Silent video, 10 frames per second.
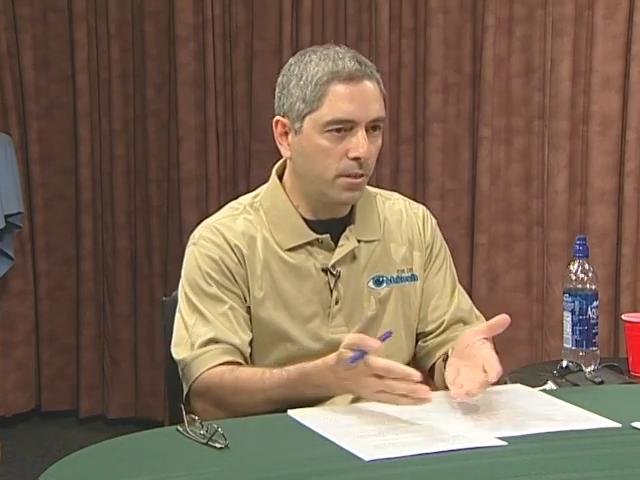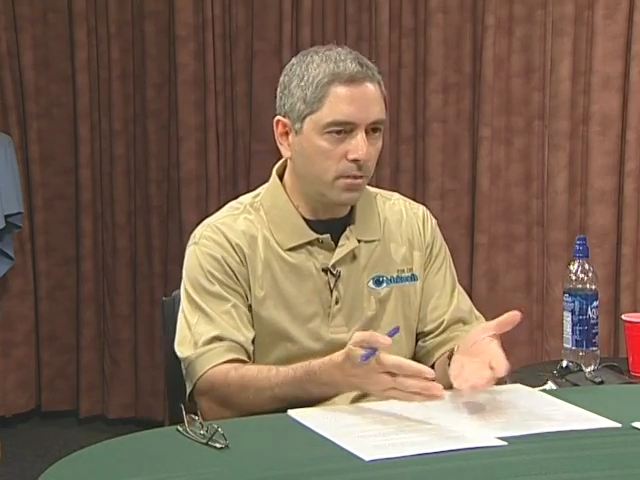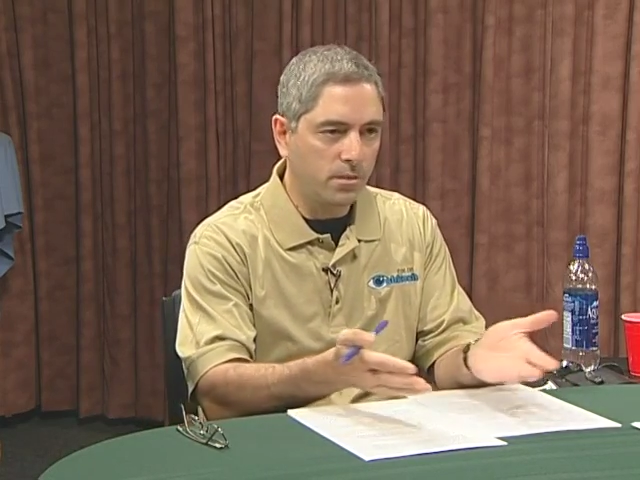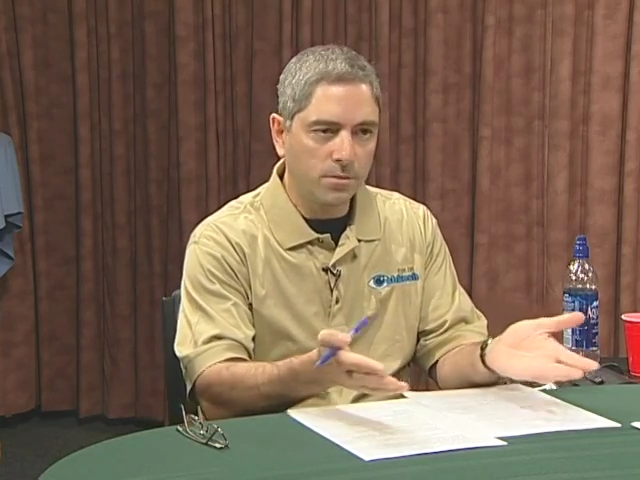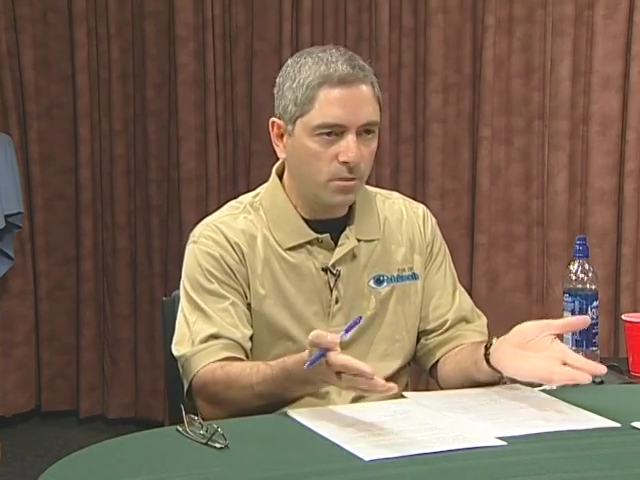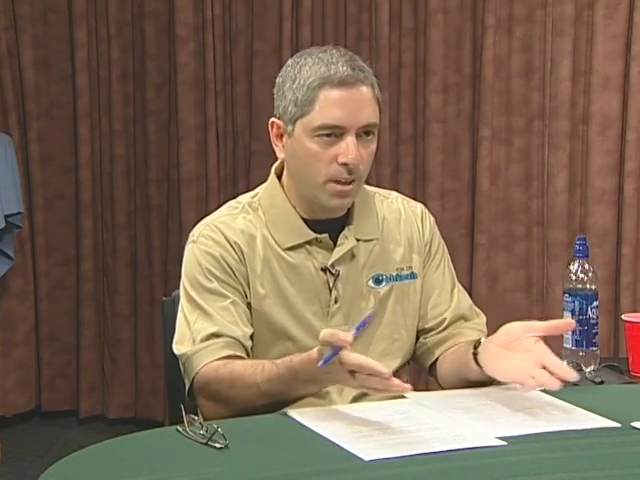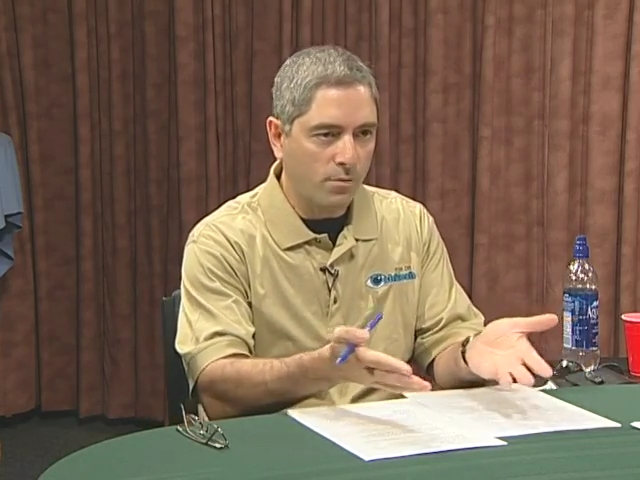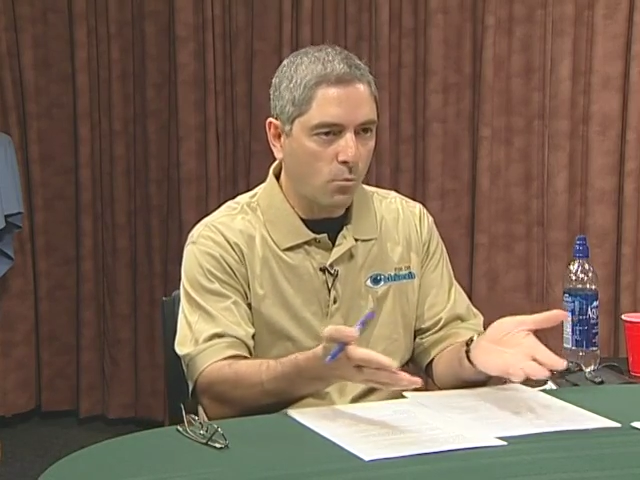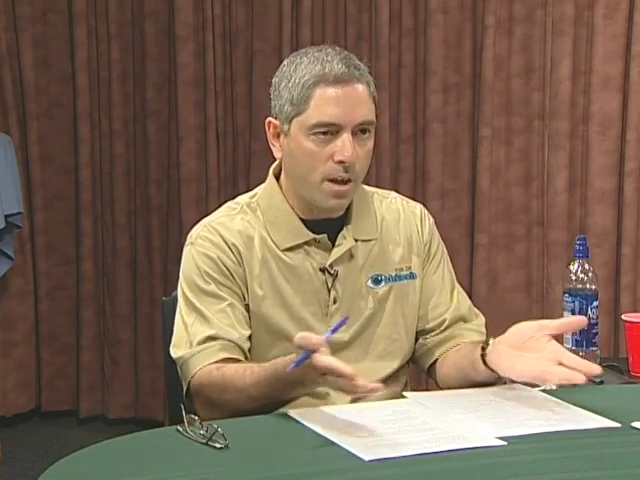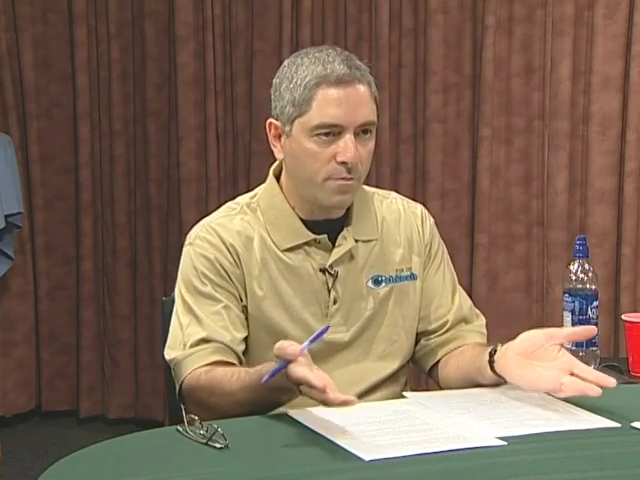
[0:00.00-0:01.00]
You
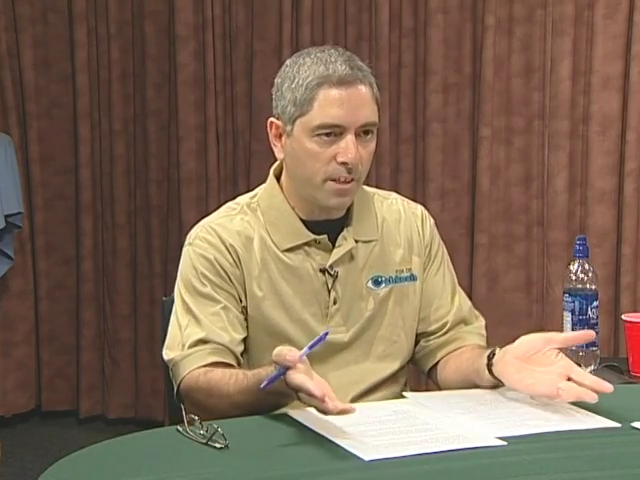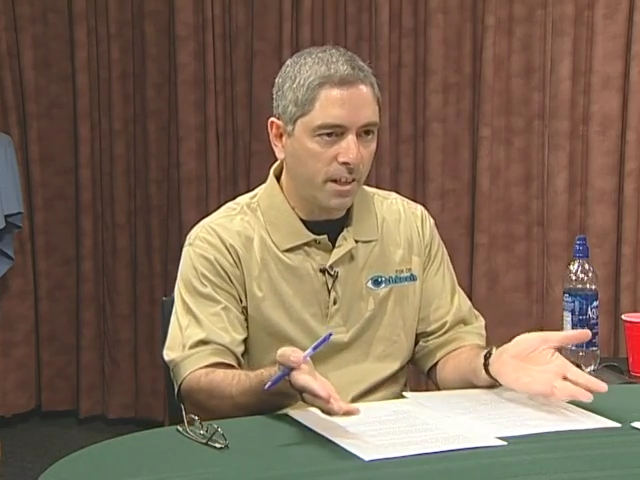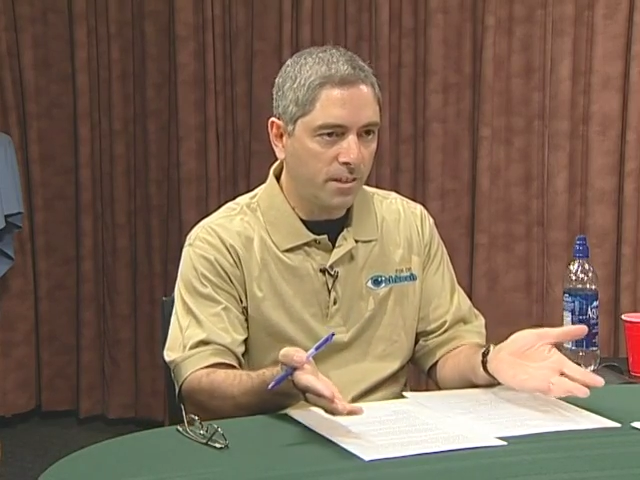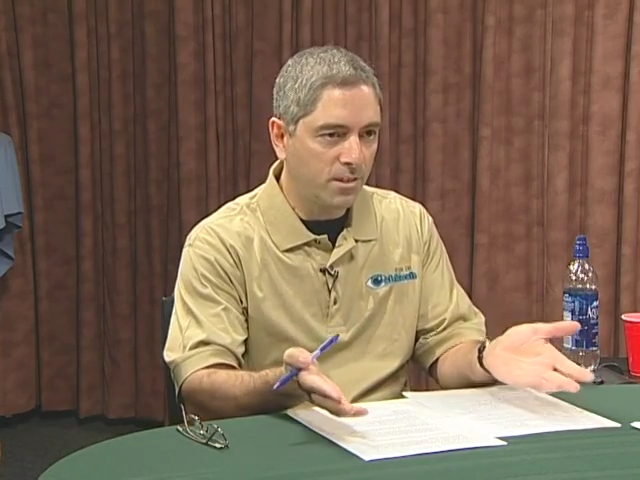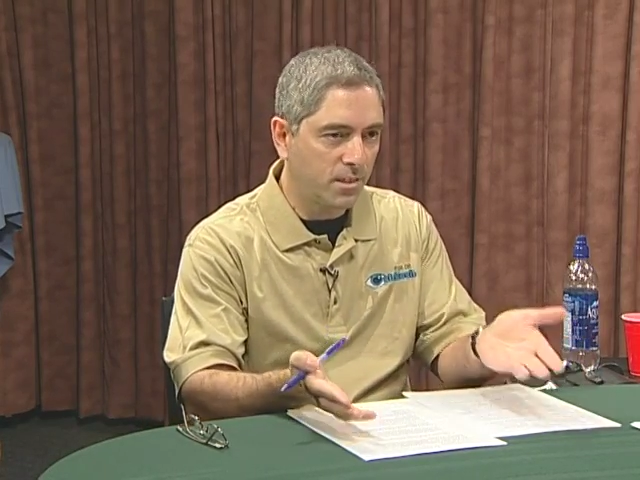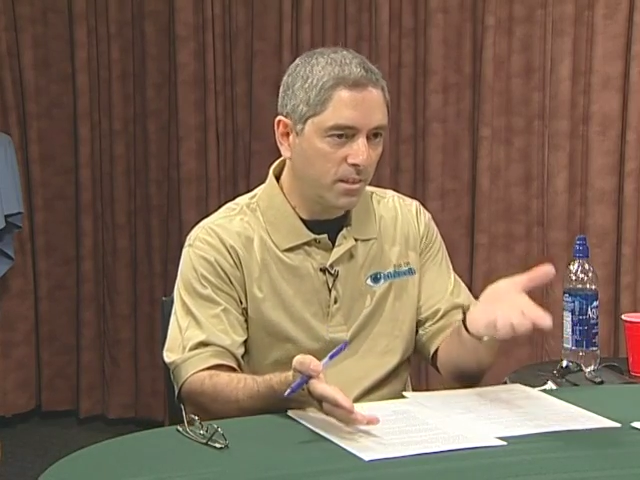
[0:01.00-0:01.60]
have a wife and kids?